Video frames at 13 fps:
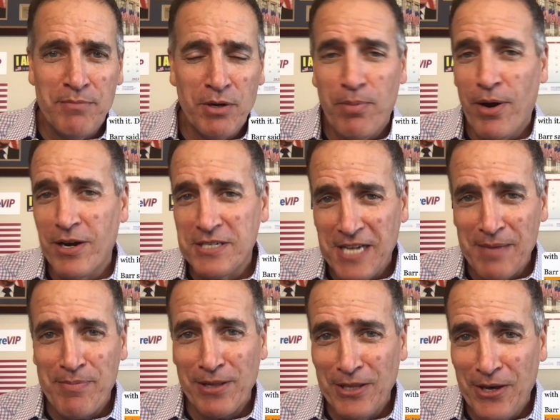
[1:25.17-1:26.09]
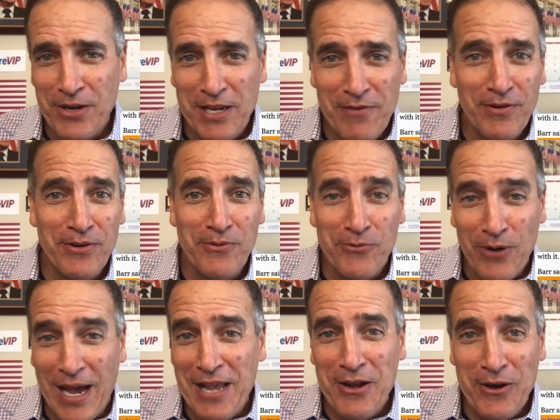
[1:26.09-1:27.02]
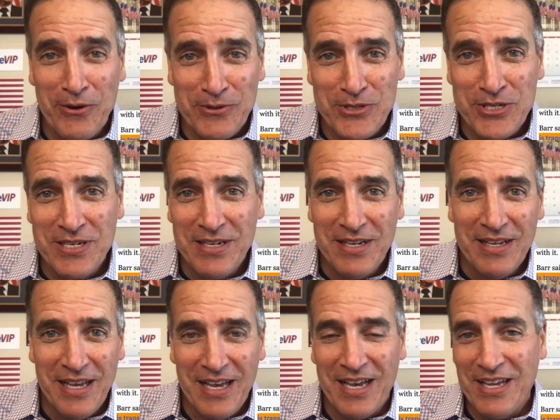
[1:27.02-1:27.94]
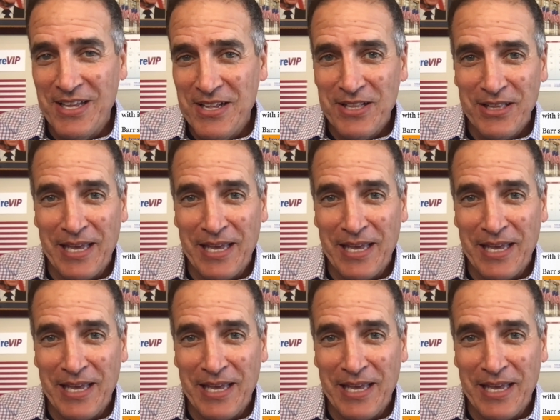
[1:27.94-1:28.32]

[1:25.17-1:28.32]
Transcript: Bill Barr has not been alone. Even RINOs uh,